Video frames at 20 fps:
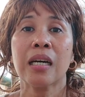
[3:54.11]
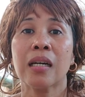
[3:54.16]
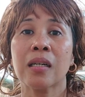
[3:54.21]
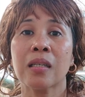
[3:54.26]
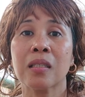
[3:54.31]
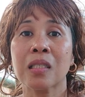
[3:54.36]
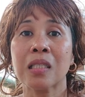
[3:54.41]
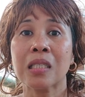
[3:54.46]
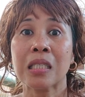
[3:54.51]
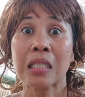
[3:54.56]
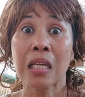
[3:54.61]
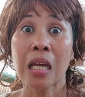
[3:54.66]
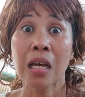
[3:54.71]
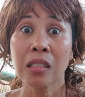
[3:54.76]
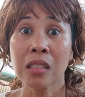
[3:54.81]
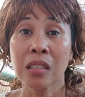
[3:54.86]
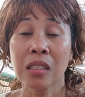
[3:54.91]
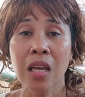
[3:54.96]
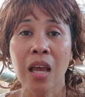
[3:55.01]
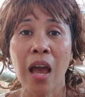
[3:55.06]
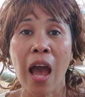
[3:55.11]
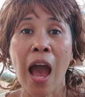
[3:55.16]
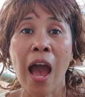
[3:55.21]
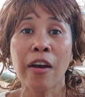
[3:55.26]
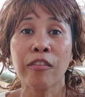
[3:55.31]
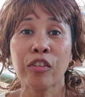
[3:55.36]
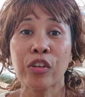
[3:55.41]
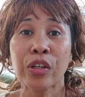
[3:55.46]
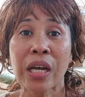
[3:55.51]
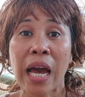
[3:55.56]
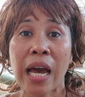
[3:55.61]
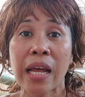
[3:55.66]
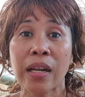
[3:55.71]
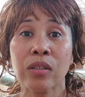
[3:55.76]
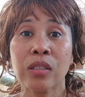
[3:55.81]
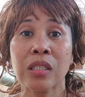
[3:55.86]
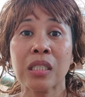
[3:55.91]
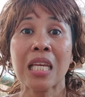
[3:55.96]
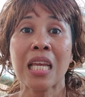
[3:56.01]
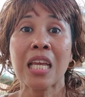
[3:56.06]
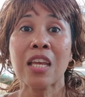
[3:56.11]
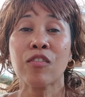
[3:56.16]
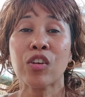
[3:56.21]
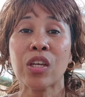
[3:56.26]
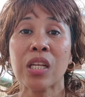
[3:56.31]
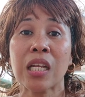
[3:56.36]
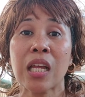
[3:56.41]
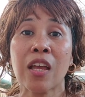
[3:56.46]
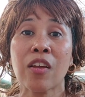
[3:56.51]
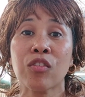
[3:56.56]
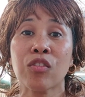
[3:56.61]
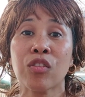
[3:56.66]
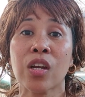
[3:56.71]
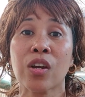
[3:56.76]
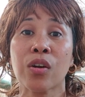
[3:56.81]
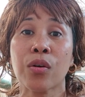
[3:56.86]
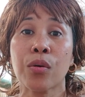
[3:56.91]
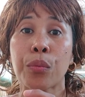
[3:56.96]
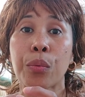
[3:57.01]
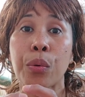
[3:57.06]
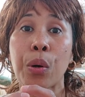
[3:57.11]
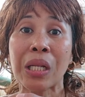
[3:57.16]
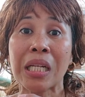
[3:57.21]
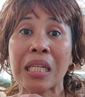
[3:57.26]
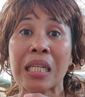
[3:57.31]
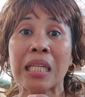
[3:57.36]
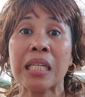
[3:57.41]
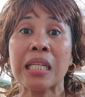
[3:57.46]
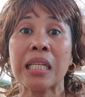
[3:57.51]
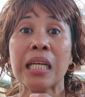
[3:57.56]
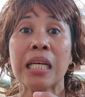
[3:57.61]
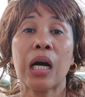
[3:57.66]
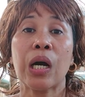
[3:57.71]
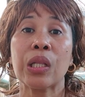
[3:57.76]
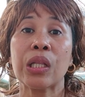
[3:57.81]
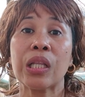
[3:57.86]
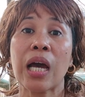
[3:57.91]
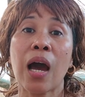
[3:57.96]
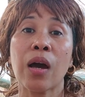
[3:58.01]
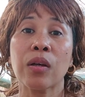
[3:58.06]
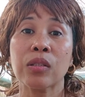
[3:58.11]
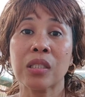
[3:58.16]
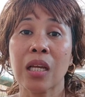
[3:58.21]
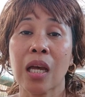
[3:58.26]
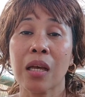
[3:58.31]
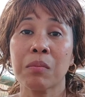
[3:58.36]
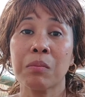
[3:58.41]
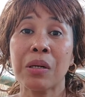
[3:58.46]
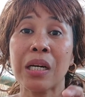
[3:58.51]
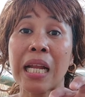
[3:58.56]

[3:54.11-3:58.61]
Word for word: uh, sells the avocados, even if they are rotten on the outside.